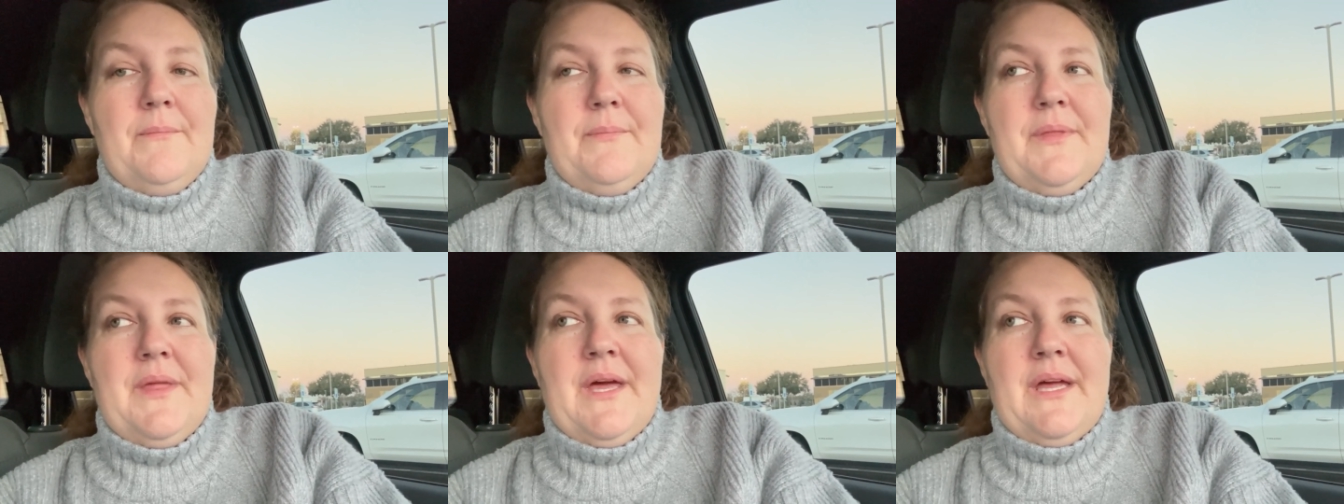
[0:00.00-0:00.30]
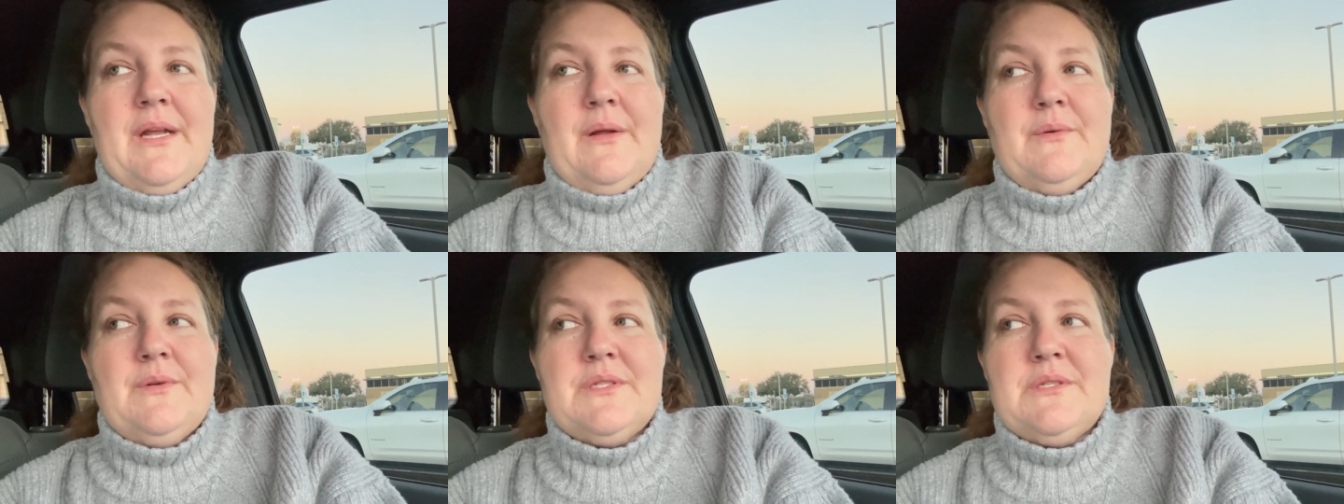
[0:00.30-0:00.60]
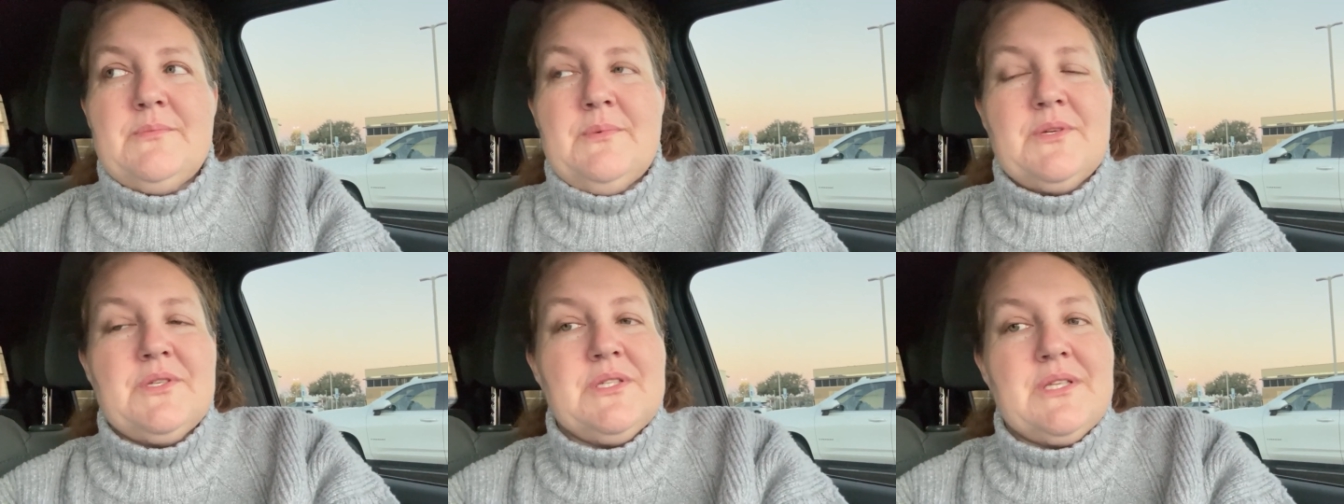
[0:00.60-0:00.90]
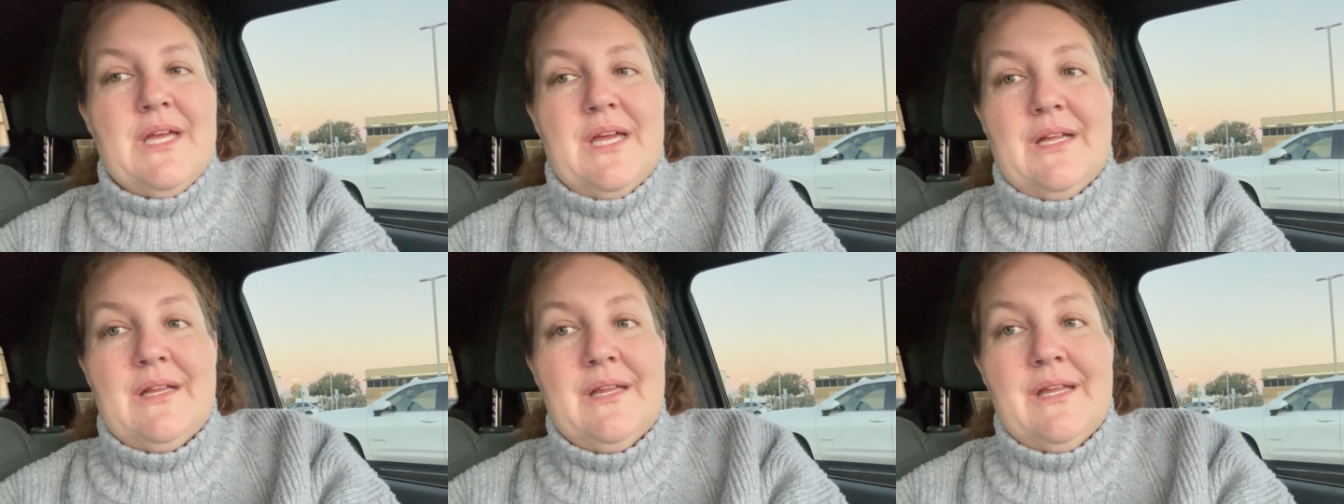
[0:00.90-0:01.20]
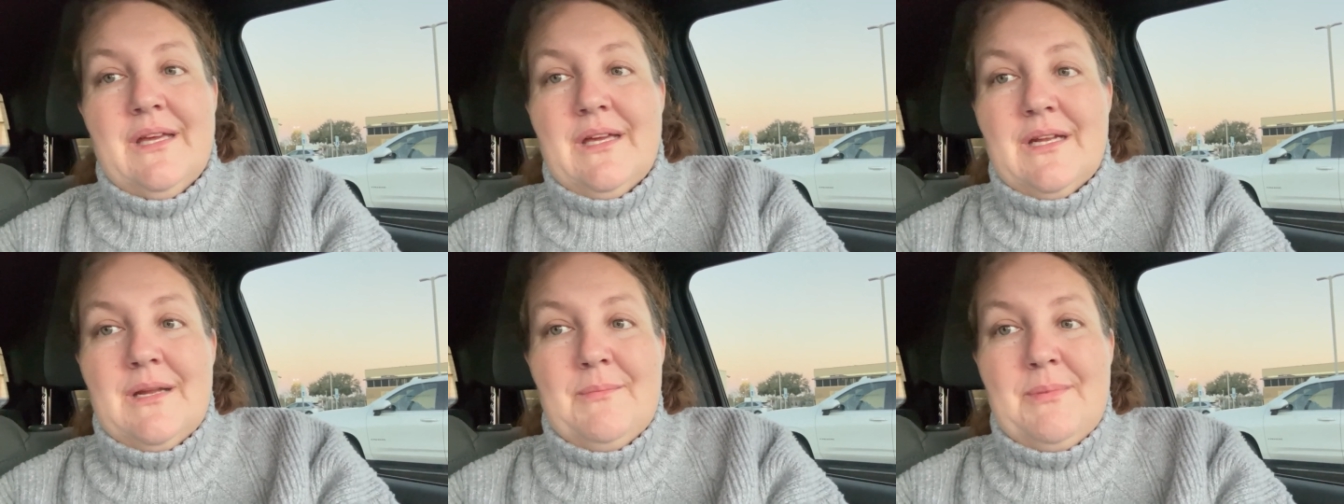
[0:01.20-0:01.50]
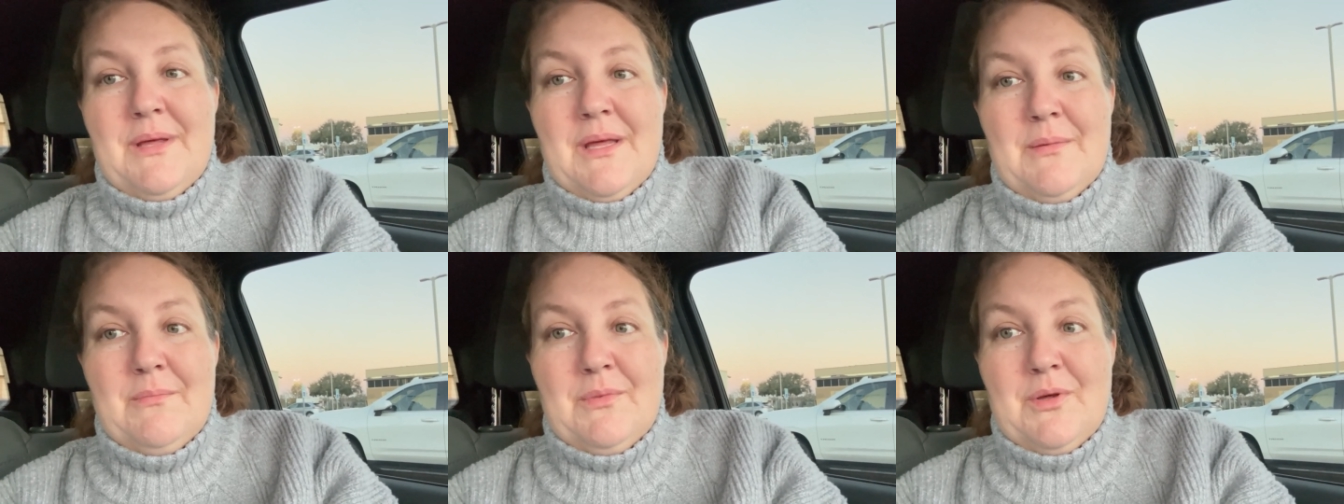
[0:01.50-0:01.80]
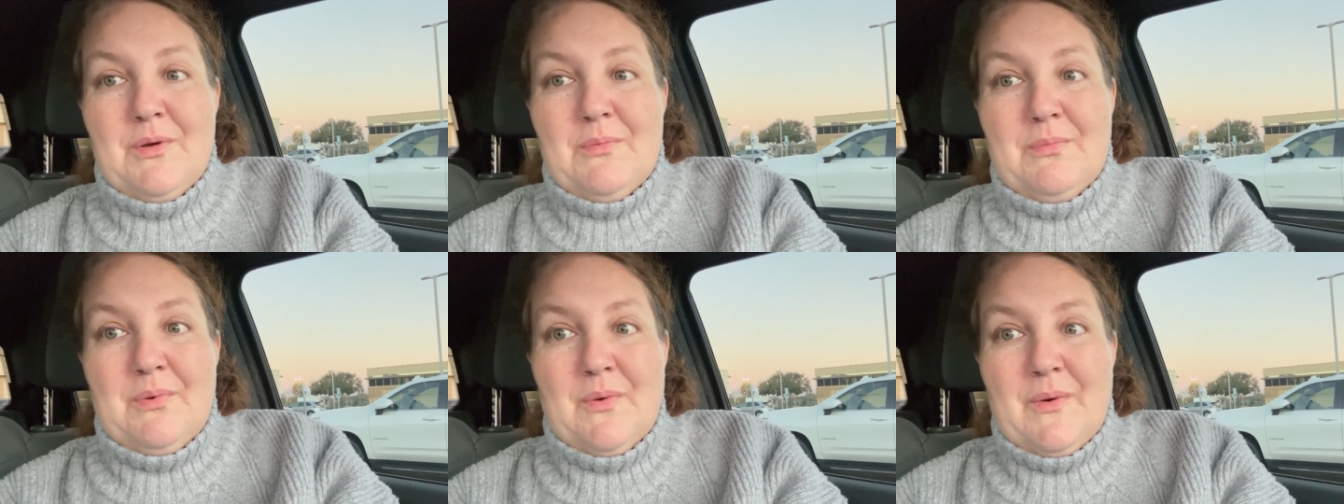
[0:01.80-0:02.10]
that it was most likely going to be a
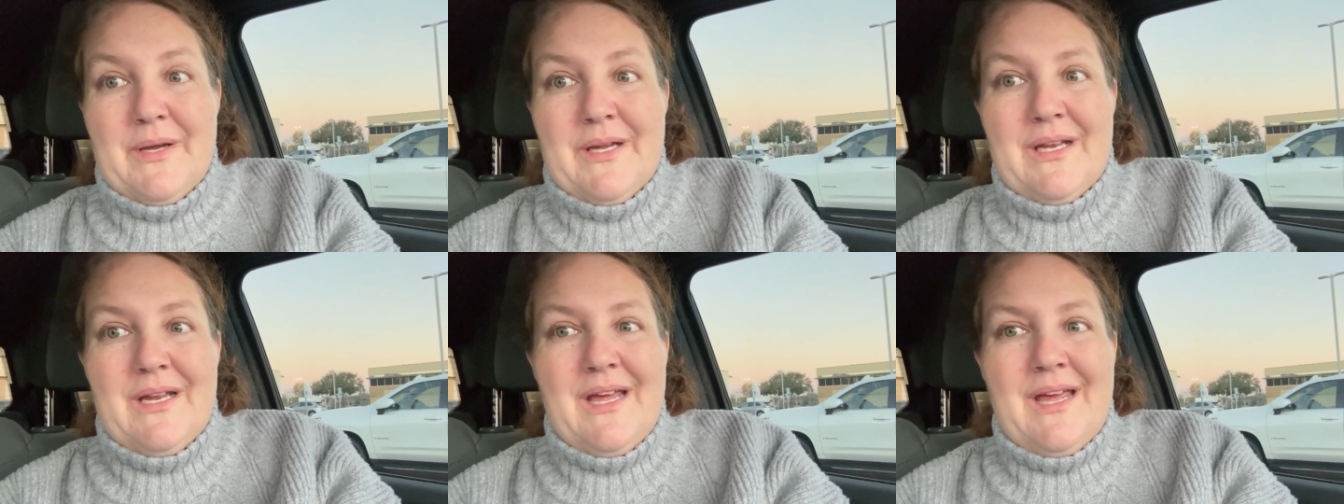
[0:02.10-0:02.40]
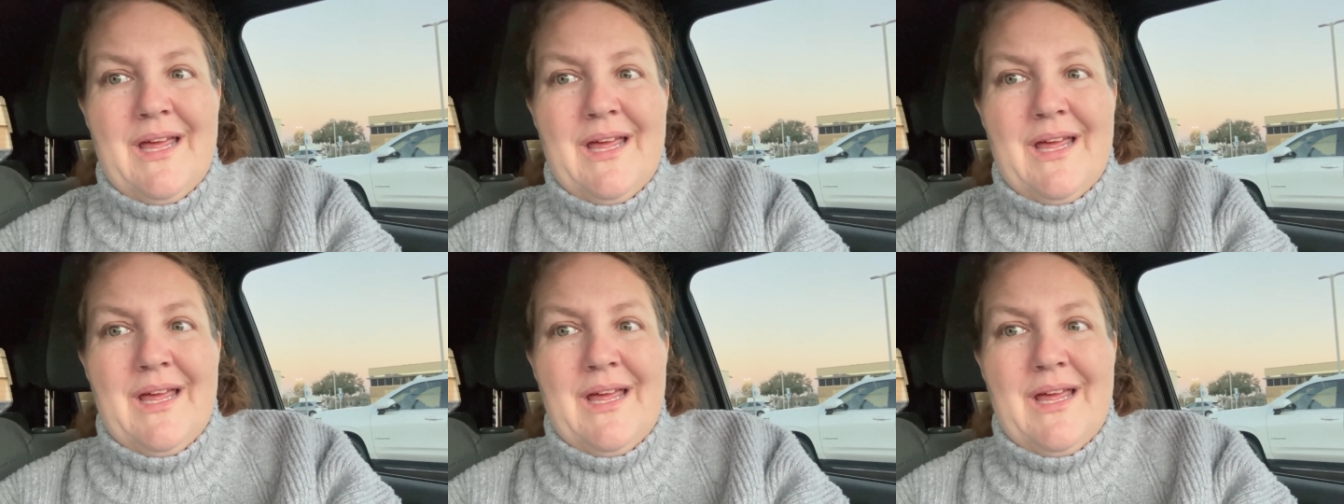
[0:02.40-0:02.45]
moot point.